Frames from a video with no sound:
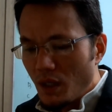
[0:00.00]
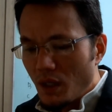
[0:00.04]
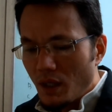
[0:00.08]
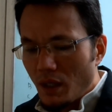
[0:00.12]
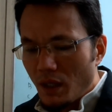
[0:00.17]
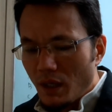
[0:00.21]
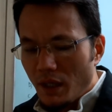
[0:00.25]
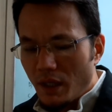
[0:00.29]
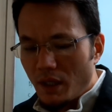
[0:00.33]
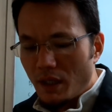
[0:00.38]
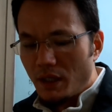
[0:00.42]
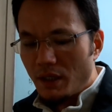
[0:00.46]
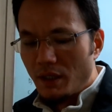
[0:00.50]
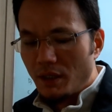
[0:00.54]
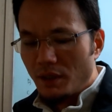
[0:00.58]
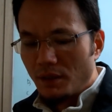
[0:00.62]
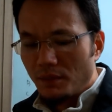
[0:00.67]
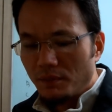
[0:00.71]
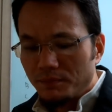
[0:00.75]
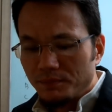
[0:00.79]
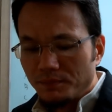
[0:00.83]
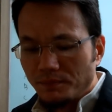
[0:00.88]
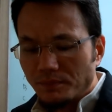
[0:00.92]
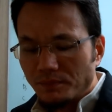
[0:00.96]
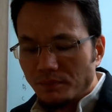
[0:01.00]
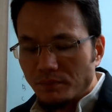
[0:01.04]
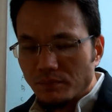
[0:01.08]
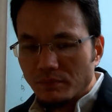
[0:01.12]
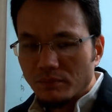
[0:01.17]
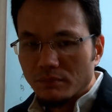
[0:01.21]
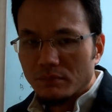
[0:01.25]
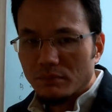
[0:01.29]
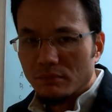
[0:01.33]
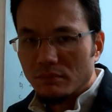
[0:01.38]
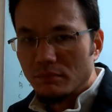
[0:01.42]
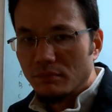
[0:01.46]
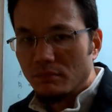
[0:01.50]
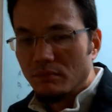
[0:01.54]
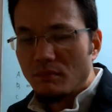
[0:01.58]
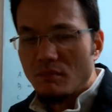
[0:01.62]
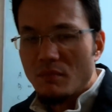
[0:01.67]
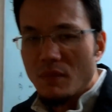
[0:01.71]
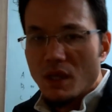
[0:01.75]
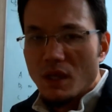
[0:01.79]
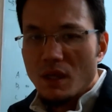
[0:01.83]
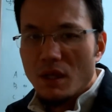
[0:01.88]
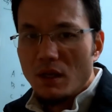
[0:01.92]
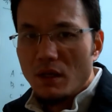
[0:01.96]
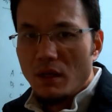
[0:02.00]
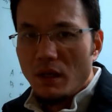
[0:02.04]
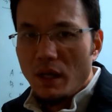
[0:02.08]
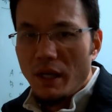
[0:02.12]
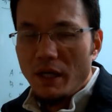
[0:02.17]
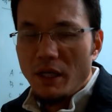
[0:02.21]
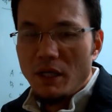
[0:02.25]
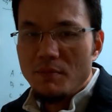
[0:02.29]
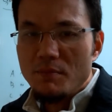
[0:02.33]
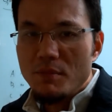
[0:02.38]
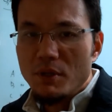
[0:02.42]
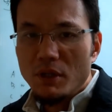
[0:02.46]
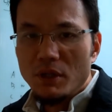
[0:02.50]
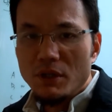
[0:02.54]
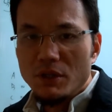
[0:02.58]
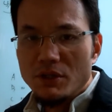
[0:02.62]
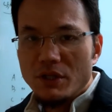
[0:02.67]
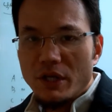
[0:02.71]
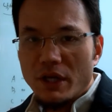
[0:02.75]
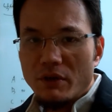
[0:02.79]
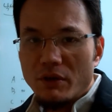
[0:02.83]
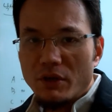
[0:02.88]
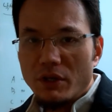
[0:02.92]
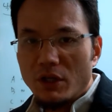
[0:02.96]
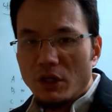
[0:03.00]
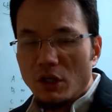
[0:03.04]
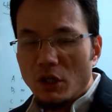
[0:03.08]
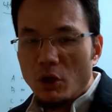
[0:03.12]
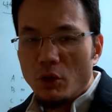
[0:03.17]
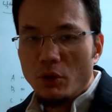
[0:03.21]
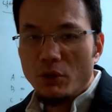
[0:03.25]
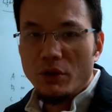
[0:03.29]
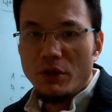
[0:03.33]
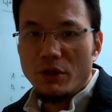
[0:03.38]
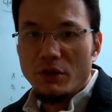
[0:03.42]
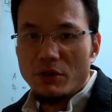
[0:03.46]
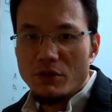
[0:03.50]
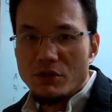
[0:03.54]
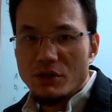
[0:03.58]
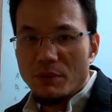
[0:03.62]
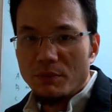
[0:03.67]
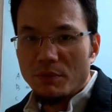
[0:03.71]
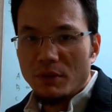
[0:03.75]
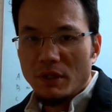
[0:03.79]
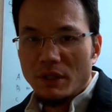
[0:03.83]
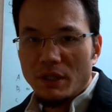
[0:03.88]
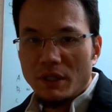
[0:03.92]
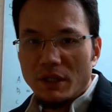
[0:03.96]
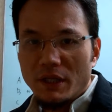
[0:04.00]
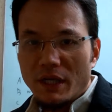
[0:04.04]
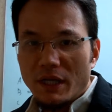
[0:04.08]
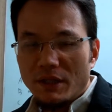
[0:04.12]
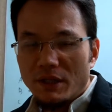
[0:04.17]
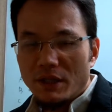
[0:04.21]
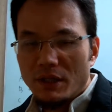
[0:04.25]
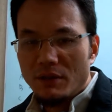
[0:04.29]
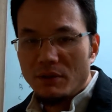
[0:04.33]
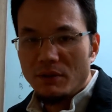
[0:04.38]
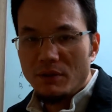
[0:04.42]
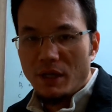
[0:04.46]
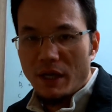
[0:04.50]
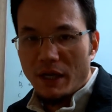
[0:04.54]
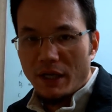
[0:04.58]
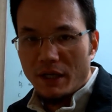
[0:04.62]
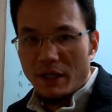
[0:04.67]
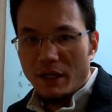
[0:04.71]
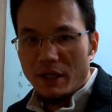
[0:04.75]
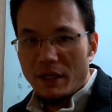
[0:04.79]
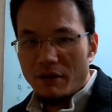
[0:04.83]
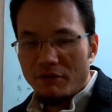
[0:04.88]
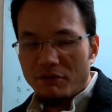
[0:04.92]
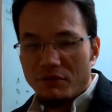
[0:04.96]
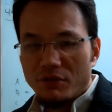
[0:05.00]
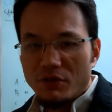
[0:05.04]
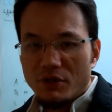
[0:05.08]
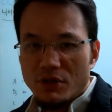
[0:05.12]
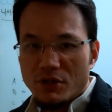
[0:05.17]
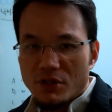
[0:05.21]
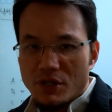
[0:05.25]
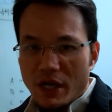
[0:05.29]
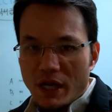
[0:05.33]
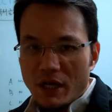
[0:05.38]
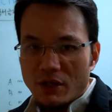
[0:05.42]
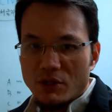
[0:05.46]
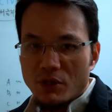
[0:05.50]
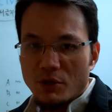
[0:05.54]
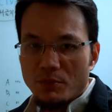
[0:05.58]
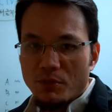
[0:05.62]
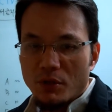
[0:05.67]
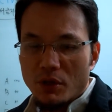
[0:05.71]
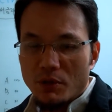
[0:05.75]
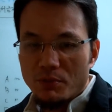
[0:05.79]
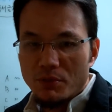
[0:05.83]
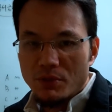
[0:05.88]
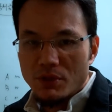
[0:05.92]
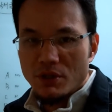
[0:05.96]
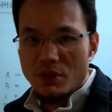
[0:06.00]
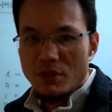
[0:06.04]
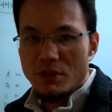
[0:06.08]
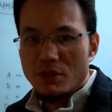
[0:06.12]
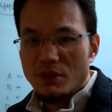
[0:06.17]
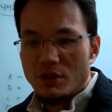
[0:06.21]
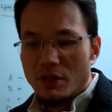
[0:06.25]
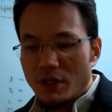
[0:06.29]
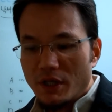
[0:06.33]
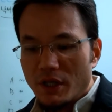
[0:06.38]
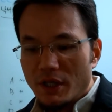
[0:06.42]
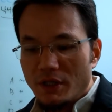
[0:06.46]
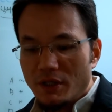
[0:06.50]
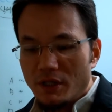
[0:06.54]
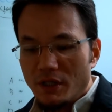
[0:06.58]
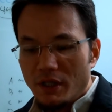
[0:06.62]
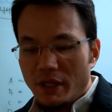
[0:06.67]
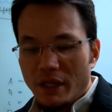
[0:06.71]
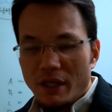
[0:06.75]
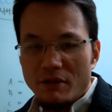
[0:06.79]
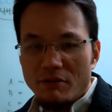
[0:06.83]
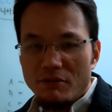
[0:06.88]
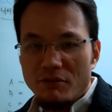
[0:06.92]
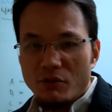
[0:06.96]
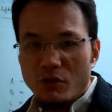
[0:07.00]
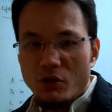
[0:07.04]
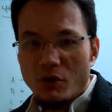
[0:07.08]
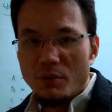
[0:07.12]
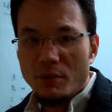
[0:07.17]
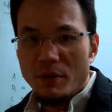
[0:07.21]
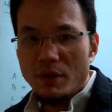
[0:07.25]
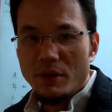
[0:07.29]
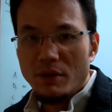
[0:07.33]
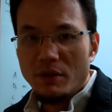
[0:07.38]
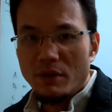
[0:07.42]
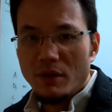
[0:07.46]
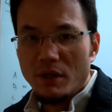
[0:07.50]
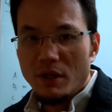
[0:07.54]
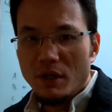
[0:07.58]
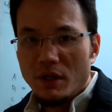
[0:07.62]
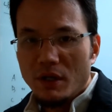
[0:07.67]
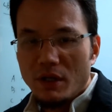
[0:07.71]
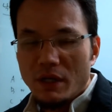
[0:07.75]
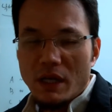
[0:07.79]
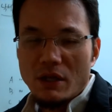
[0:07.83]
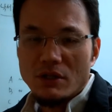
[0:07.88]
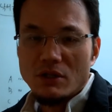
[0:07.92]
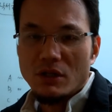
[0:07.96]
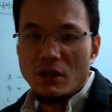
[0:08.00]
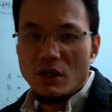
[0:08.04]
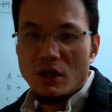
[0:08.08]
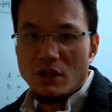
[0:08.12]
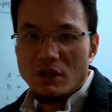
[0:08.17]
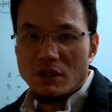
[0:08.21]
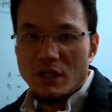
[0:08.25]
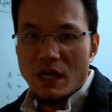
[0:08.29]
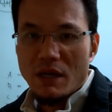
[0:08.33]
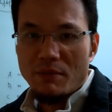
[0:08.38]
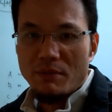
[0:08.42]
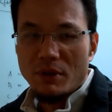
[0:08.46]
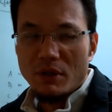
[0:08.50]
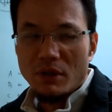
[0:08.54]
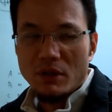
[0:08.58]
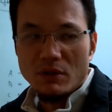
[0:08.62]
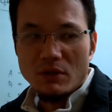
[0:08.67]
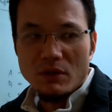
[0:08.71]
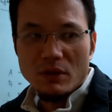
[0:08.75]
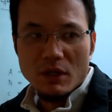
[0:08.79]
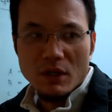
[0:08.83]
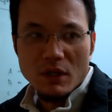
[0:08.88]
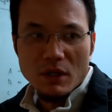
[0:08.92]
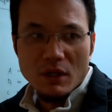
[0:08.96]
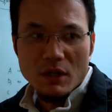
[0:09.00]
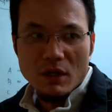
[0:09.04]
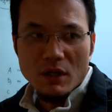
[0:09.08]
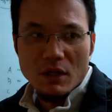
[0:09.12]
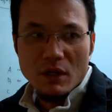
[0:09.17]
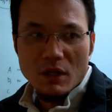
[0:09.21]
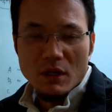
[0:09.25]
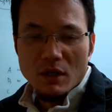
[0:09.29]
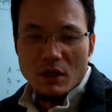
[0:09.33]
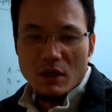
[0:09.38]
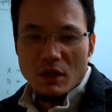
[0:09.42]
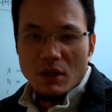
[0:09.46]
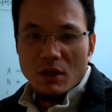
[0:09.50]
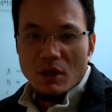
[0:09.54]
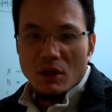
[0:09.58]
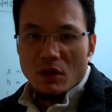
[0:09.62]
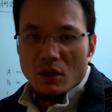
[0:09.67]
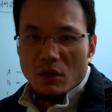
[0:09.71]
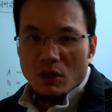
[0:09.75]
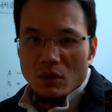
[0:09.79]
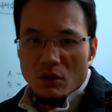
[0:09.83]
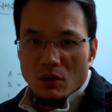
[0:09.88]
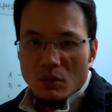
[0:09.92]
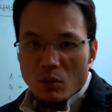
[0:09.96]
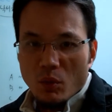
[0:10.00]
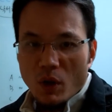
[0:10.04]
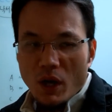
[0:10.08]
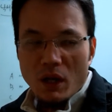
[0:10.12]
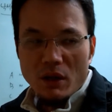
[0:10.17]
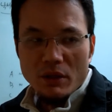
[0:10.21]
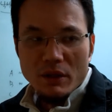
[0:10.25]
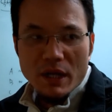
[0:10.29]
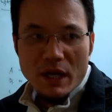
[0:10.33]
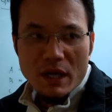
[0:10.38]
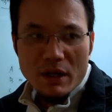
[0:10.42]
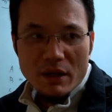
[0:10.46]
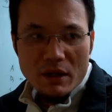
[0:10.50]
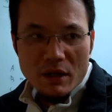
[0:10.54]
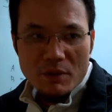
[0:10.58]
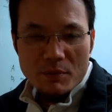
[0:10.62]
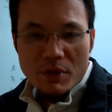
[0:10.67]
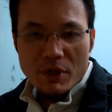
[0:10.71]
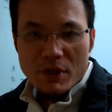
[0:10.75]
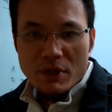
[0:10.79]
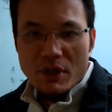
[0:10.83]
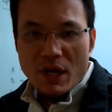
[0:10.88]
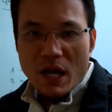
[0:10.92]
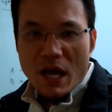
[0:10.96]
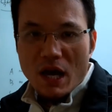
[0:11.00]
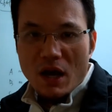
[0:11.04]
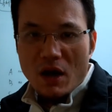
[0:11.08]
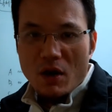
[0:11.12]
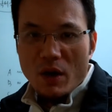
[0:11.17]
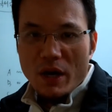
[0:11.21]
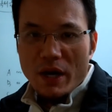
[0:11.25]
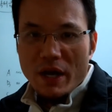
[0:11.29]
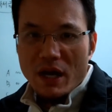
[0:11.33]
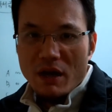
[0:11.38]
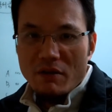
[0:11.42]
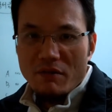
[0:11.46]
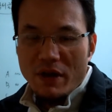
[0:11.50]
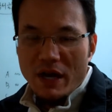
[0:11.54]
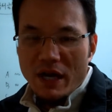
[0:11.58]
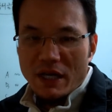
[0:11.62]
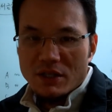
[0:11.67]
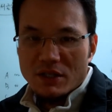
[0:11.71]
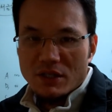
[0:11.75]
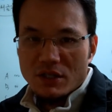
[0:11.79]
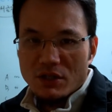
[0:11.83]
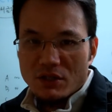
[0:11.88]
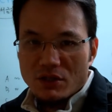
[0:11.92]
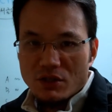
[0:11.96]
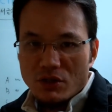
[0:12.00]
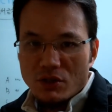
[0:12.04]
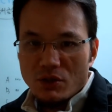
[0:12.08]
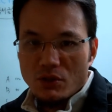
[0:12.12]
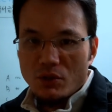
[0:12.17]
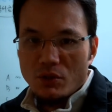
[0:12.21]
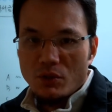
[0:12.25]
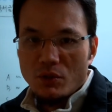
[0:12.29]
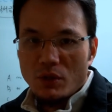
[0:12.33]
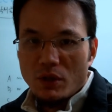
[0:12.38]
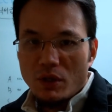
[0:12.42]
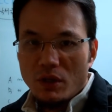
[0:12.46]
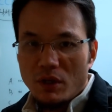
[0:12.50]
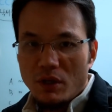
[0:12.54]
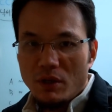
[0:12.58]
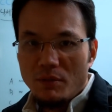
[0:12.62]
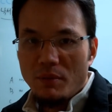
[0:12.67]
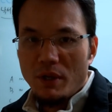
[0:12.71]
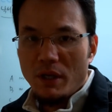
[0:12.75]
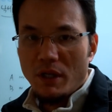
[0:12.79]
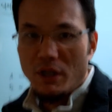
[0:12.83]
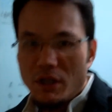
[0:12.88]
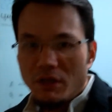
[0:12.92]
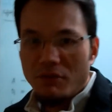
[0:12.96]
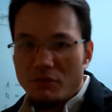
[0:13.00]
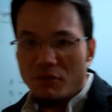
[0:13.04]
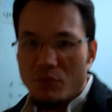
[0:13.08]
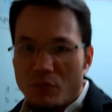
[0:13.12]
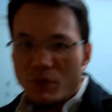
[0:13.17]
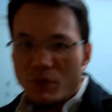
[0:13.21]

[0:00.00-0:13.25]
any military clothing or something like that that I could get for nostalgic purposes to get it for him. And that was a long time ago. Well, now that I'm here now, I have access to many different